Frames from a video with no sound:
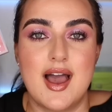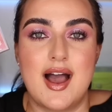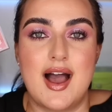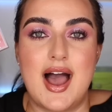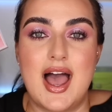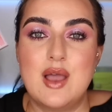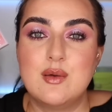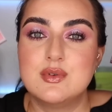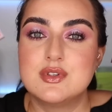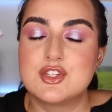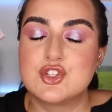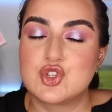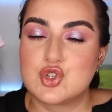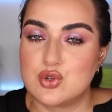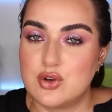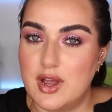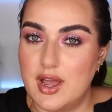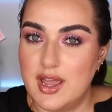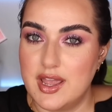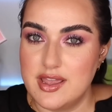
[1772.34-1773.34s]
I was
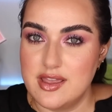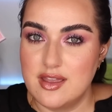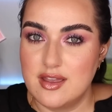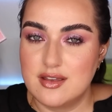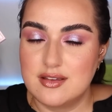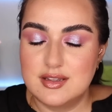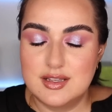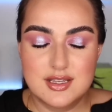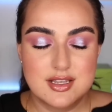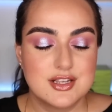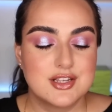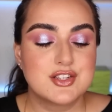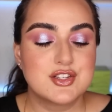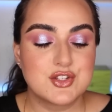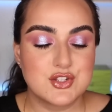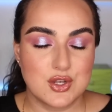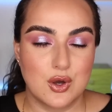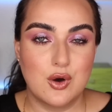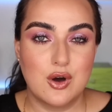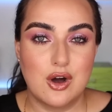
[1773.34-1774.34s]
trying
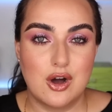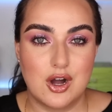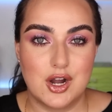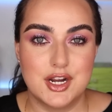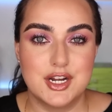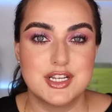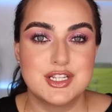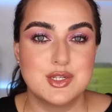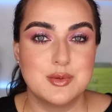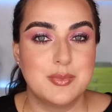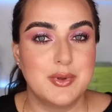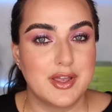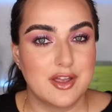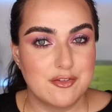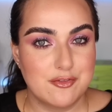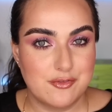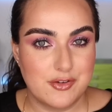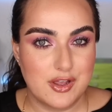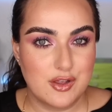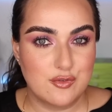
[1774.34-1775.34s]
so hard to pick a
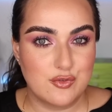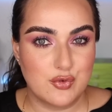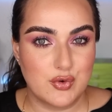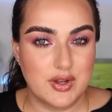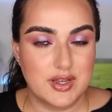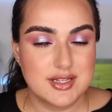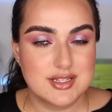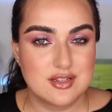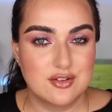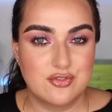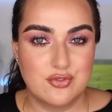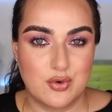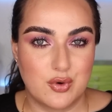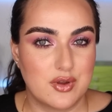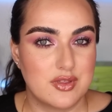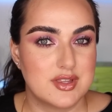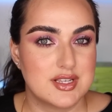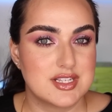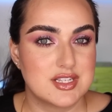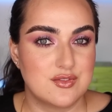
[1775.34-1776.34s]
favorite
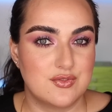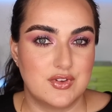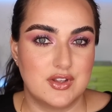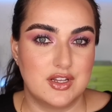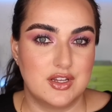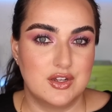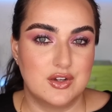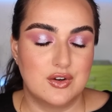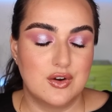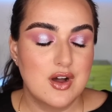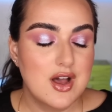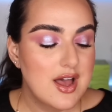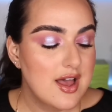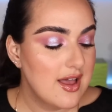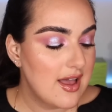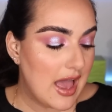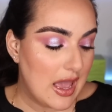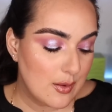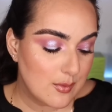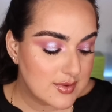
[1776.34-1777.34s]
for this video.
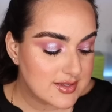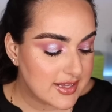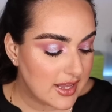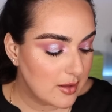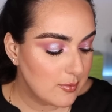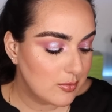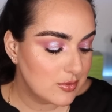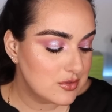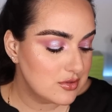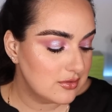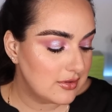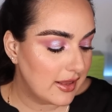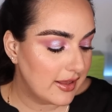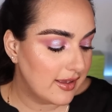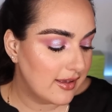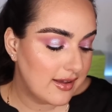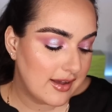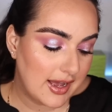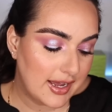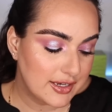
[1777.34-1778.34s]
I was able to
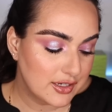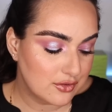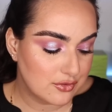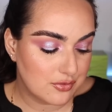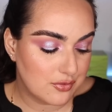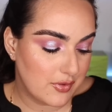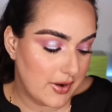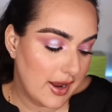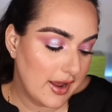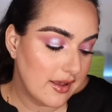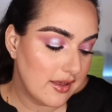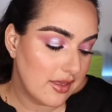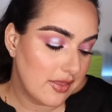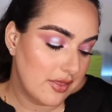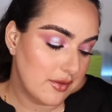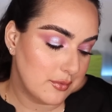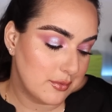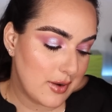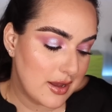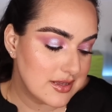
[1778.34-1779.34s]
like kind of rank
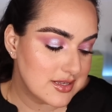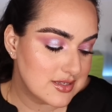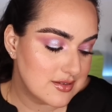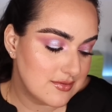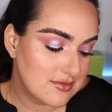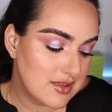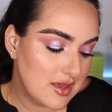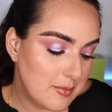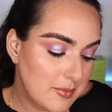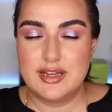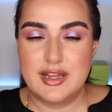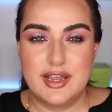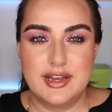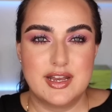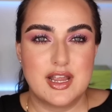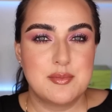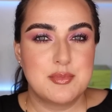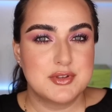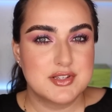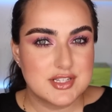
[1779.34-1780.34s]
the rest of them in
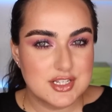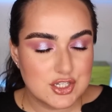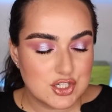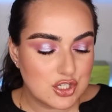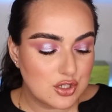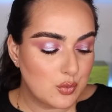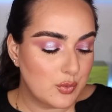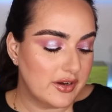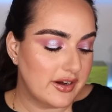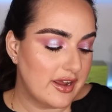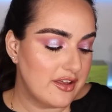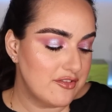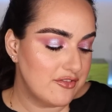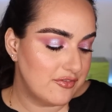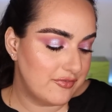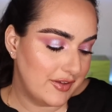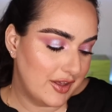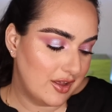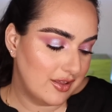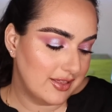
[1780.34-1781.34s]
a position where I
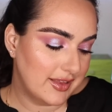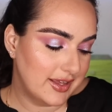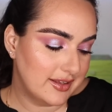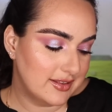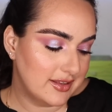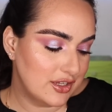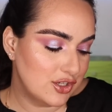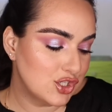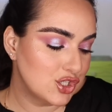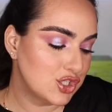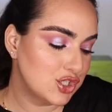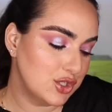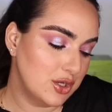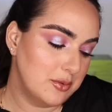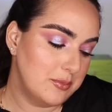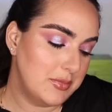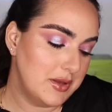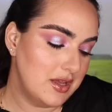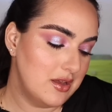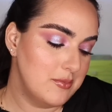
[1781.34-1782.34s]
felt like they
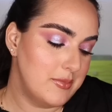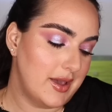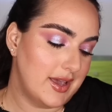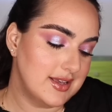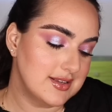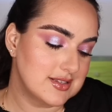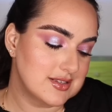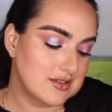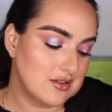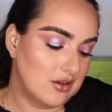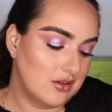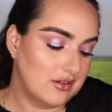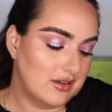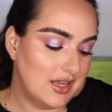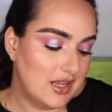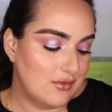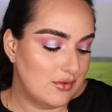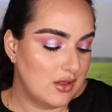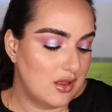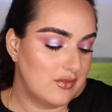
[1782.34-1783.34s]
should be based on
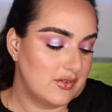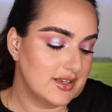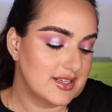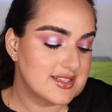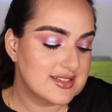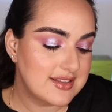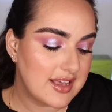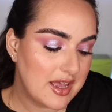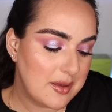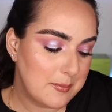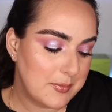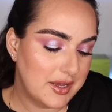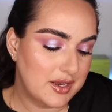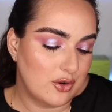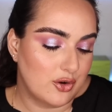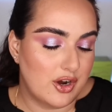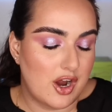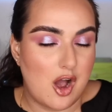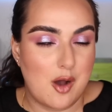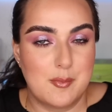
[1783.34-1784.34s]
level of excitement
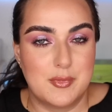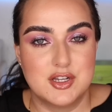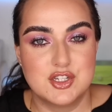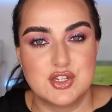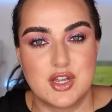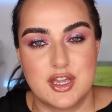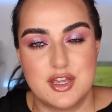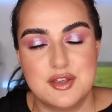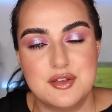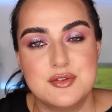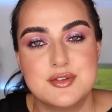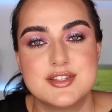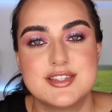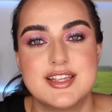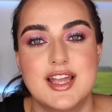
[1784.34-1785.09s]
or how much I use